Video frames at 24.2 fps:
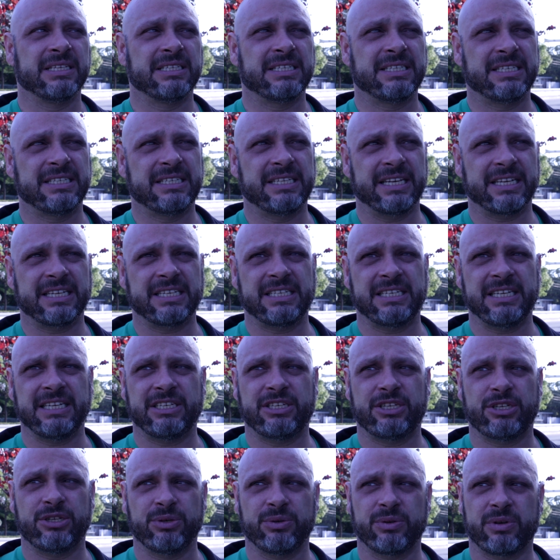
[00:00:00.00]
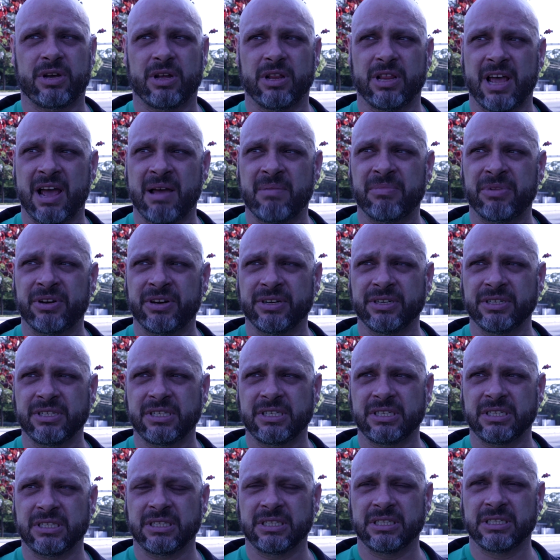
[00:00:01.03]
62
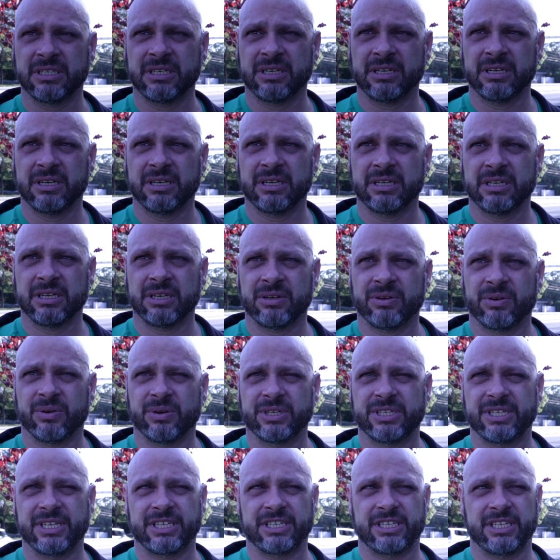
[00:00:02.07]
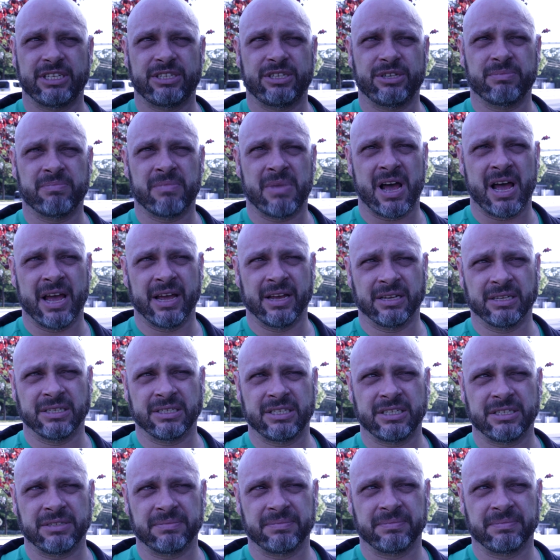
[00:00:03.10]
kilometers or 62 miles,